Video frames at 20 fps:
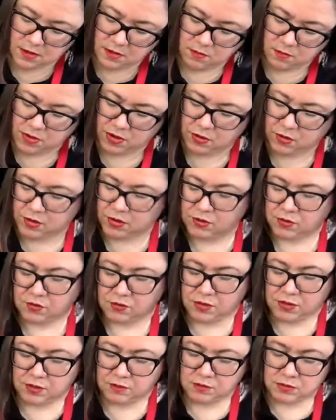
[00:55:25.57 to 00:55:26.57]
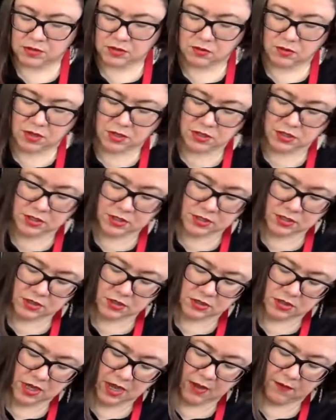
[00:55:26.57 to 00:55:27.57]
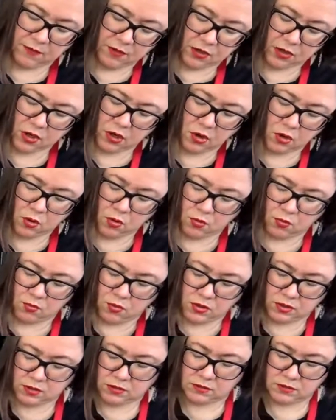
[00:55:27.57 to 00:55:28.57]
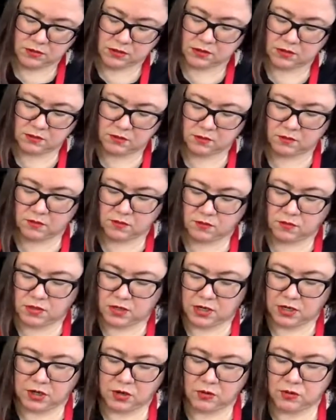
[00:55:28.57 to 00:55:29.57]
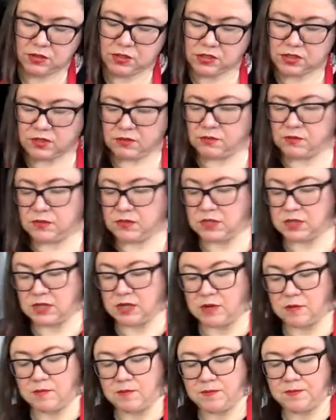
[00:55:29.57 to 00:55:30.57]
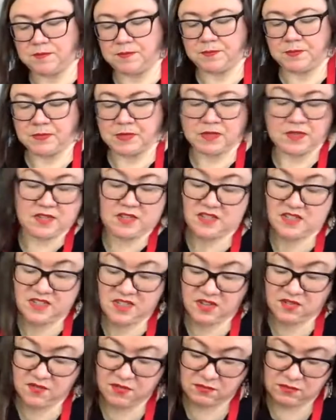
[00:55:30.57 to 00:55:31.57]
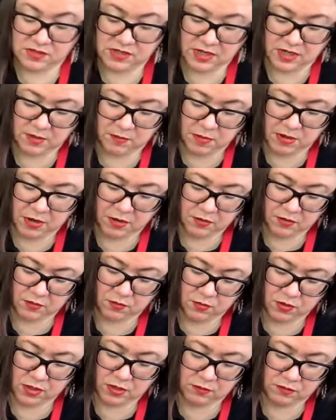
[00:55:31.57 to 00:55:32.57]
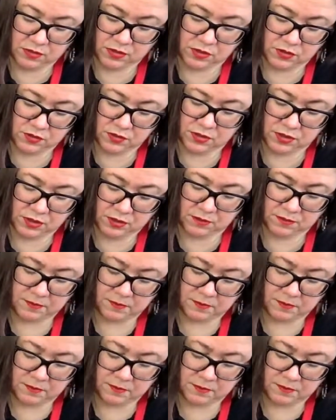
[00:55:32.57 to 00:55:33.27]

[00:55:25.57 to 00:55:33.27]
barrier cream. So I just gave it a go when I noticed it one time to see if it was any better than what I was using.